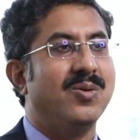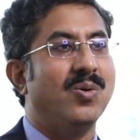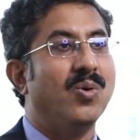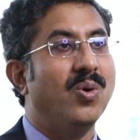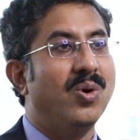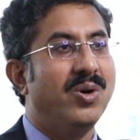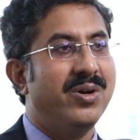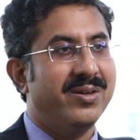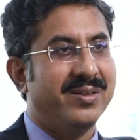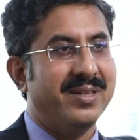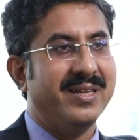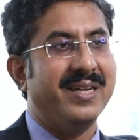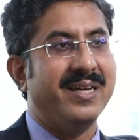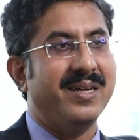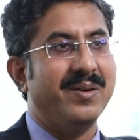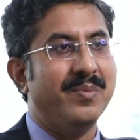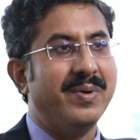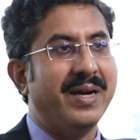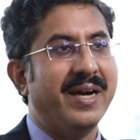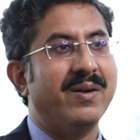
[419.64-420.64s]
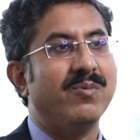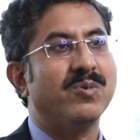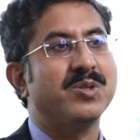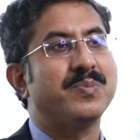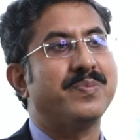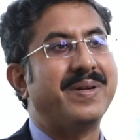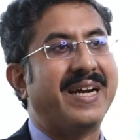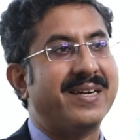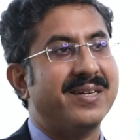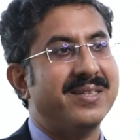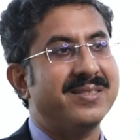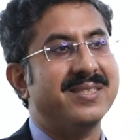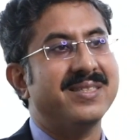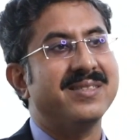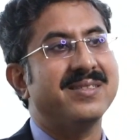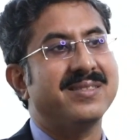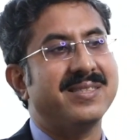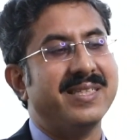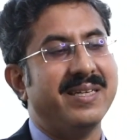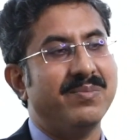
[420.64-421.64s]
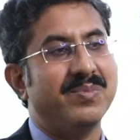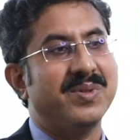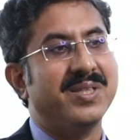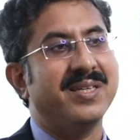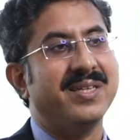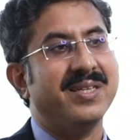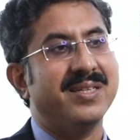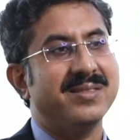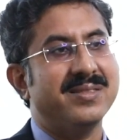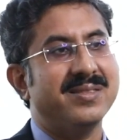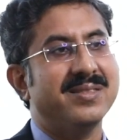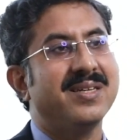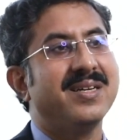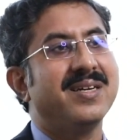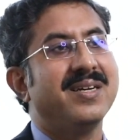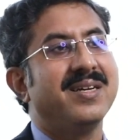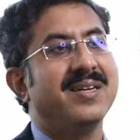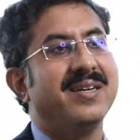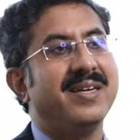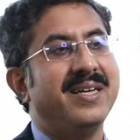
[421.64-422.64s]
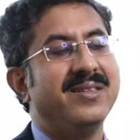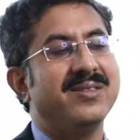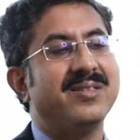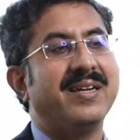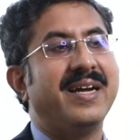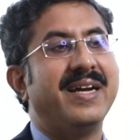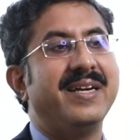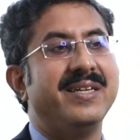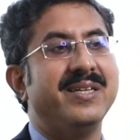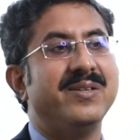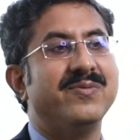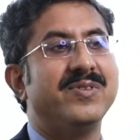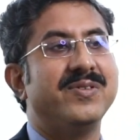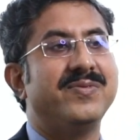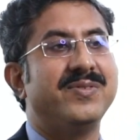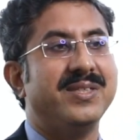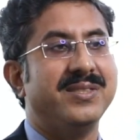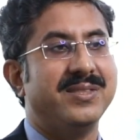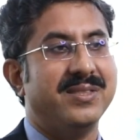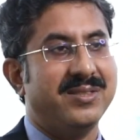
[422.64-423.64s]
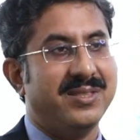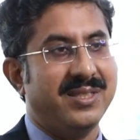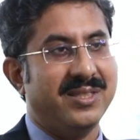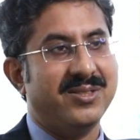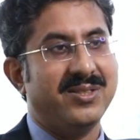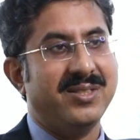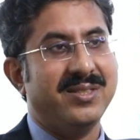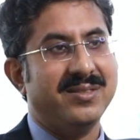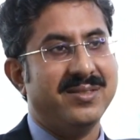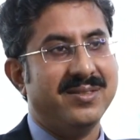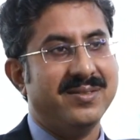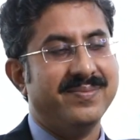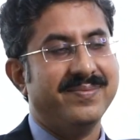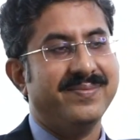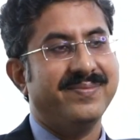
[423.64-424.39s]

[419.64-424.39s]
older than him and was practicing the same things in the 1950s and 60s.